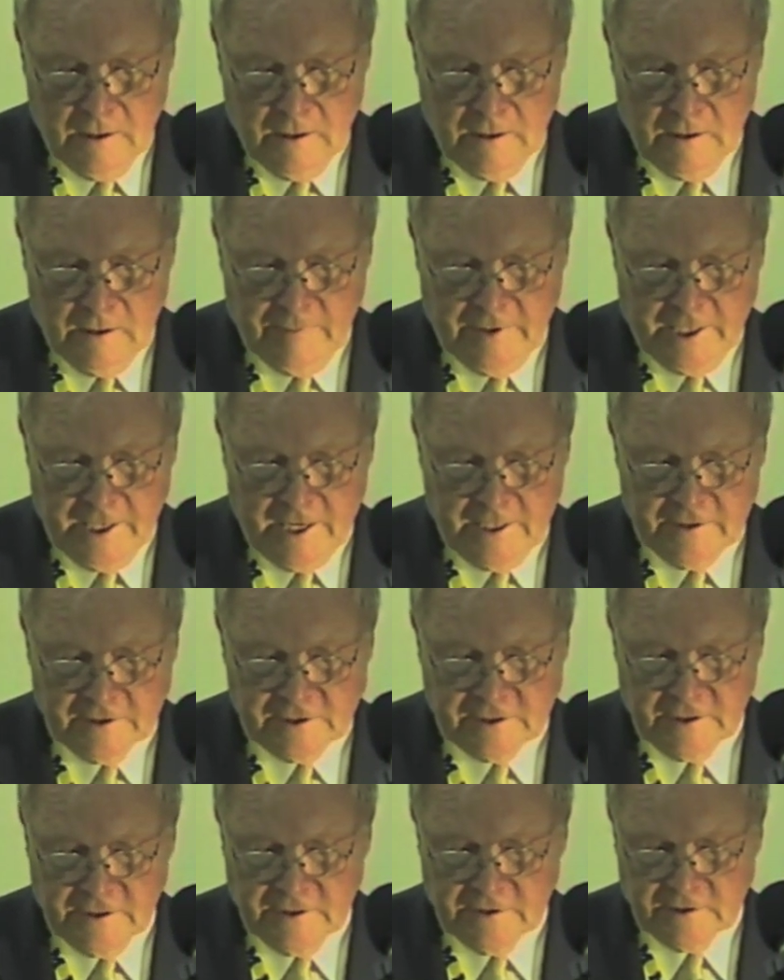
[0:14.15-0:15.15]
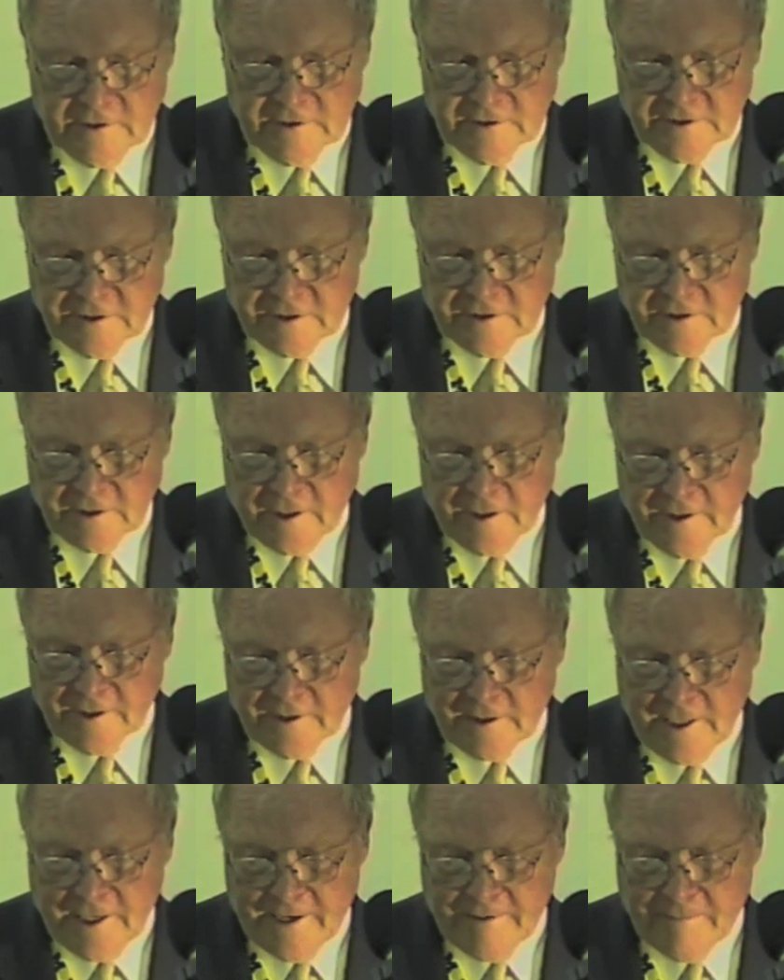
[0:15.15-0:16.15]
He began the season as a starting
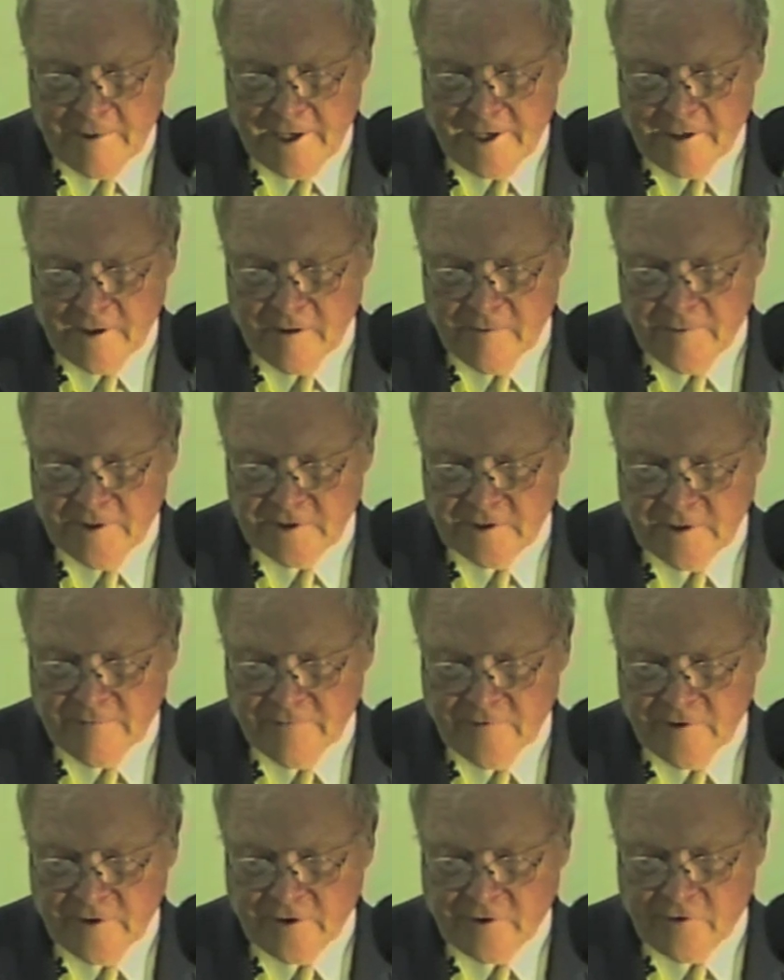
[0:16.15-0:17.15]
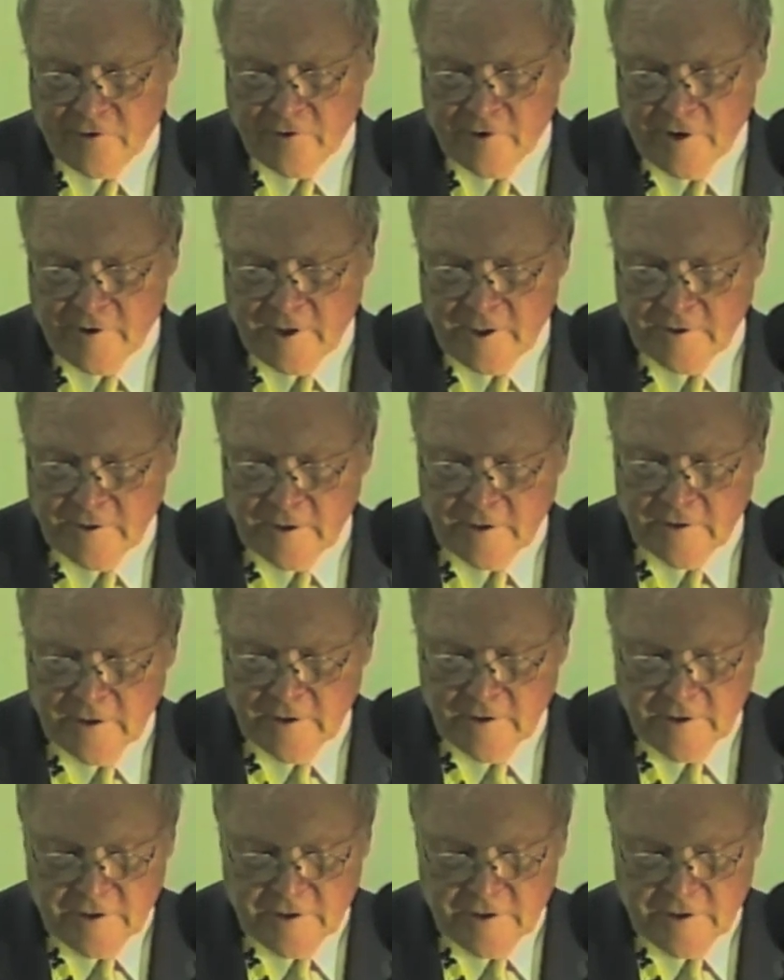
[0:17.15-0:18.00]
linebacker, but suffered a career-ending knee